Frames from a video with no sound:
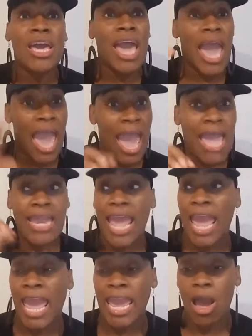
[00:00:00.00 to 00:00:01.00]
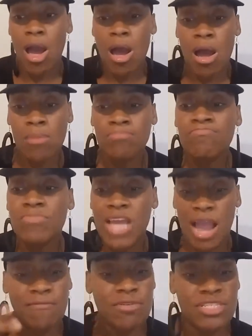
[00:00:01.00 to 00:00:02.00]
Had a
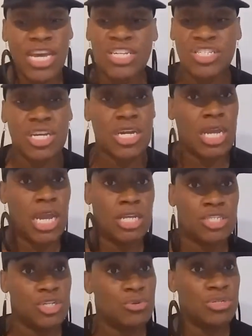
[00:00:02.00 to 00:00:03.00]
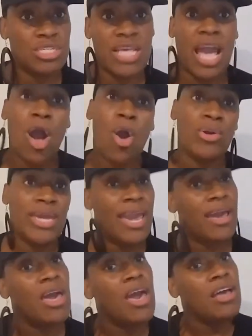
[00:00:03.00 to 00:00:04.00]
conversation, and she was just like, oh
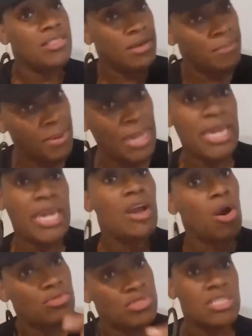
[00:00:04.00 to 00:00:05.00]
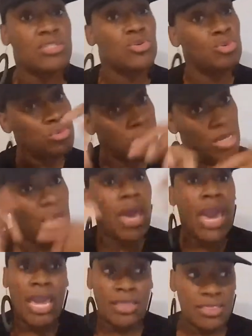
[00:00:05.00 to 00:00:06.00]
yeah, the pinky goes into the,
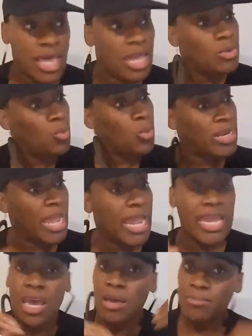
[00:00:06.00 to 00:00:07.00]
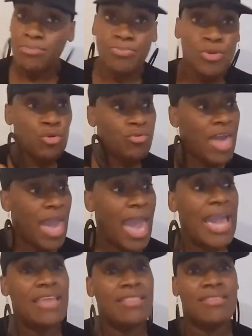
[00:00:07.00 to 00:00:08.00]
and then when they do
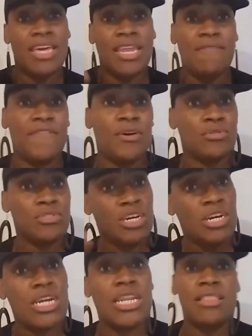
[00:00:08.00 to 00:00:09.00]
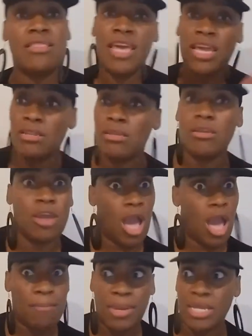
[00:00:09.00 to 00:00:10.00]
that, and then it feels good, and then
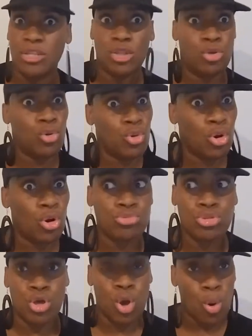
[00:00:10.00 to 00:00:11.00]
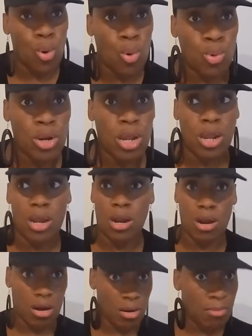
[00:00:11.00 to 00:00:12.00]
I mean the little girl told
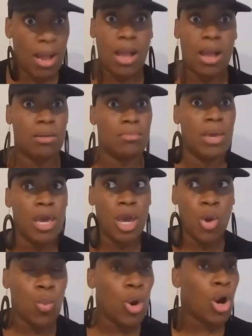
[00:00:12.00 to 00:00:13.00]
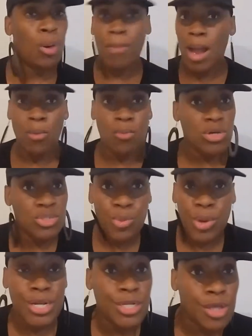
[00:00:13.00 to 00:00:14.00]
her mom what her mom wasn't
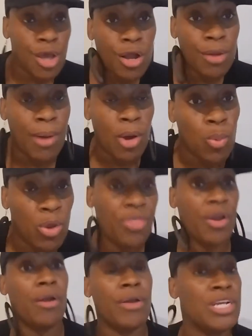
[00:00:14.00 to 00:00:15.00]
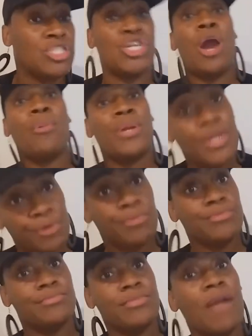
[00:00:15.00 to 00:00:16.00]
ready to talk about with her, and she already knew
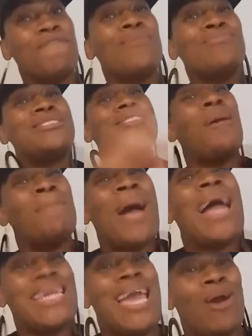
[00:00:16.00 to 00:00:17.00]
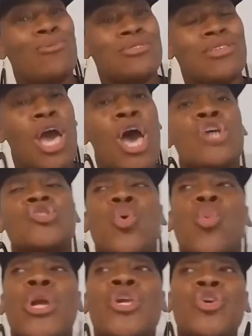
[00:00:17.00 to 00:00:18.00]
from somebody else. So
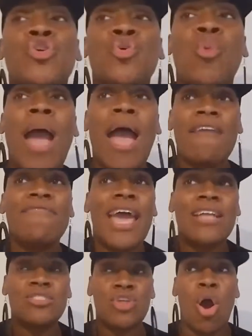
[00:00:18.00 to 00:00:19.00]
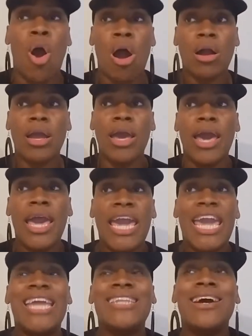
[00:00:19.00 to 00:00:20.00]
when you have that talk,
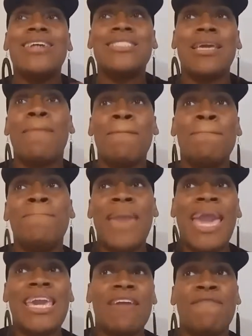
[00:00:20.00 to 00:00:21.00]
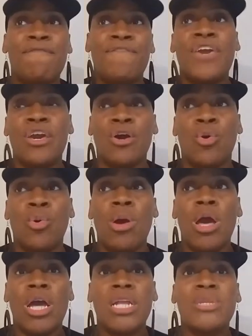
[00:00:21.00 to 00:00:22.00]
it doesn't make it feel
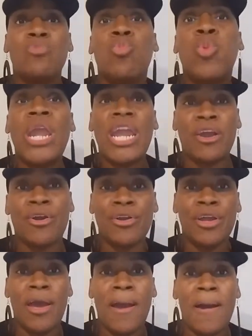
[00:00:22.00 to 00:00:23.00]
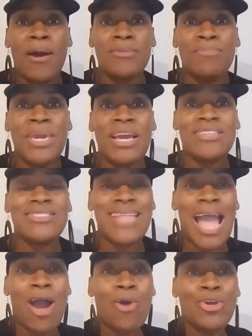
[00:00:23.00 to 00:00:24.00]
weird, because
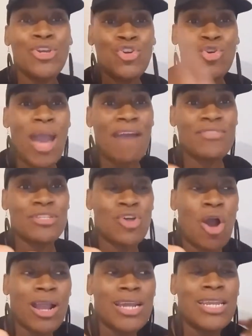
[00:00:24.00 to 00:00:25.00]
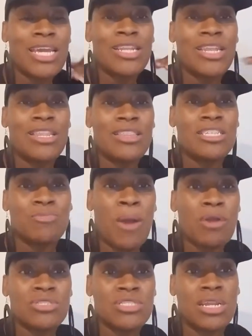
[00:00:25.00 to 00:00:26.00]
now you have the talk, and then this
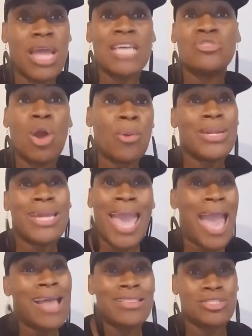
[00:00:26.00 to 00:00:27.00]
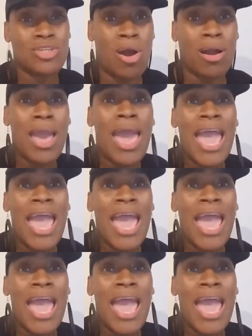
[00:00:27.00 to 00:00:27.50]
person has already had the talk,